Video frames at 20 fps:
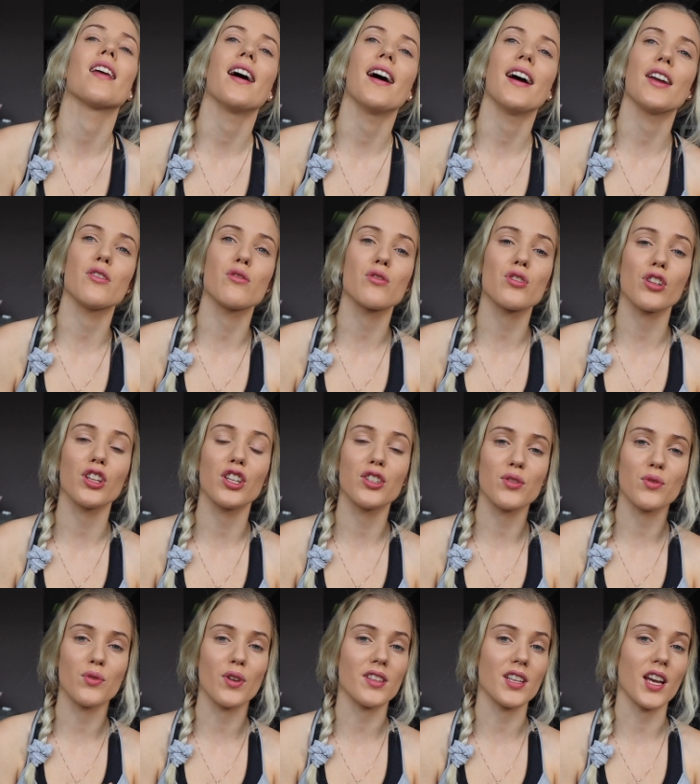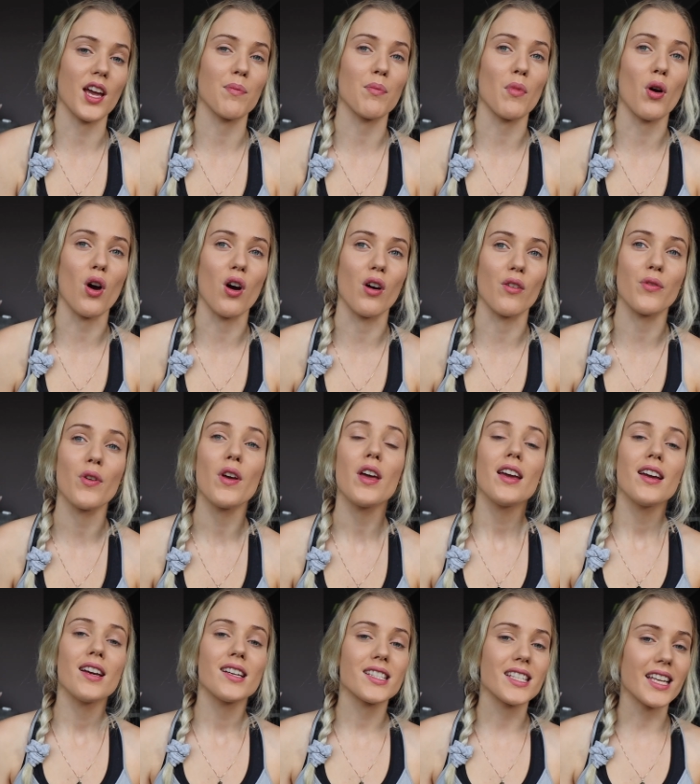I usually do a type of
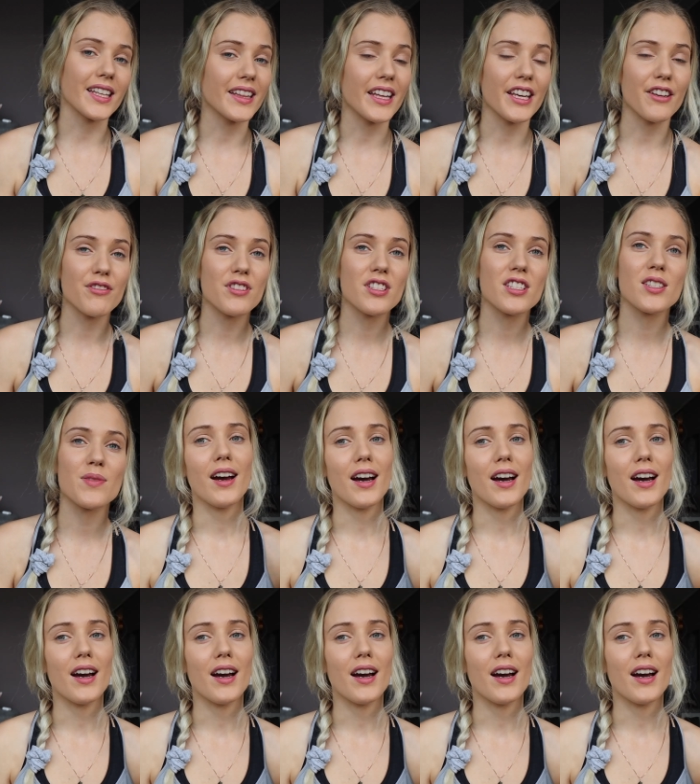deadlifts.